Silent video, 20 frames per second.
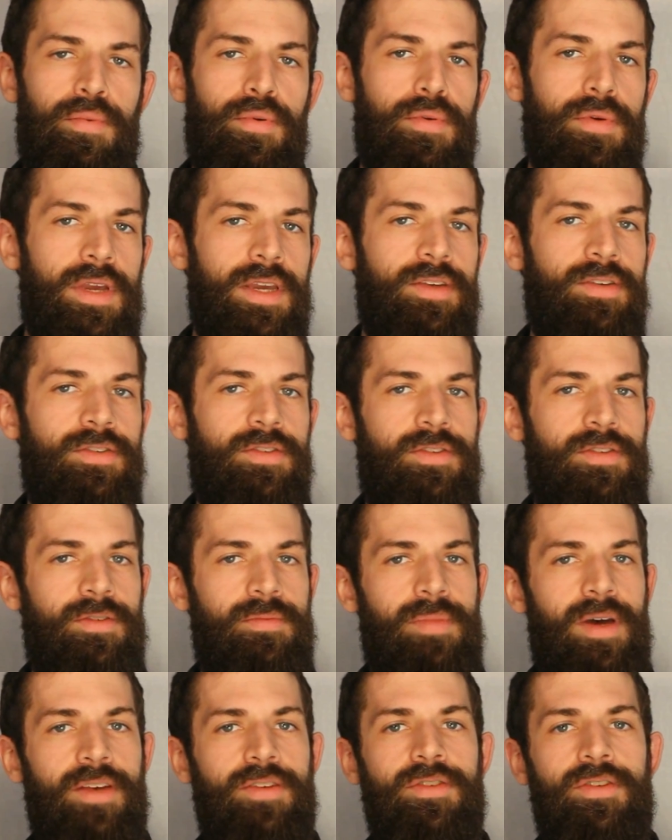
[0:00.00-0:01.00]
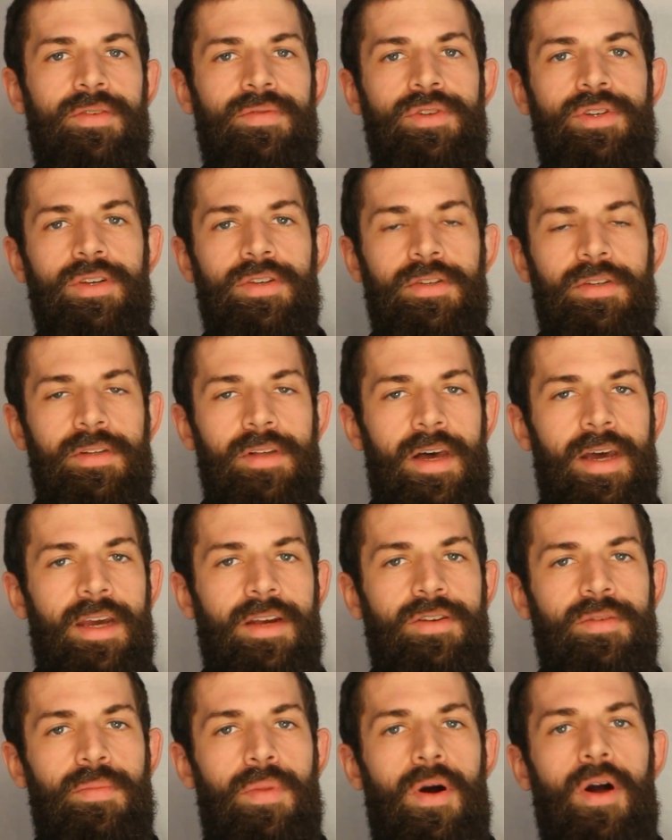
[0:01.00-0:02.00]
priests must have just
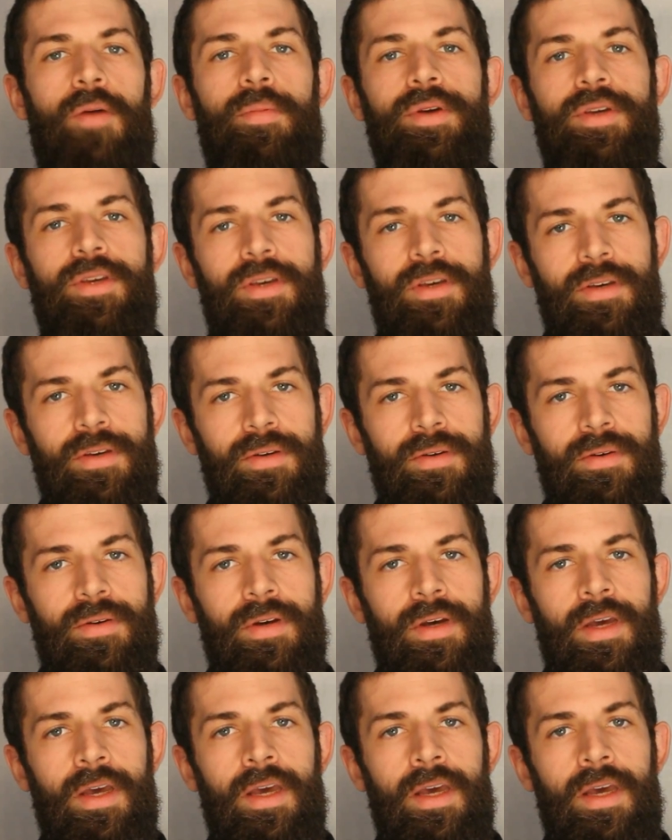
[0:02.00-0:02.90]
liked barbecue,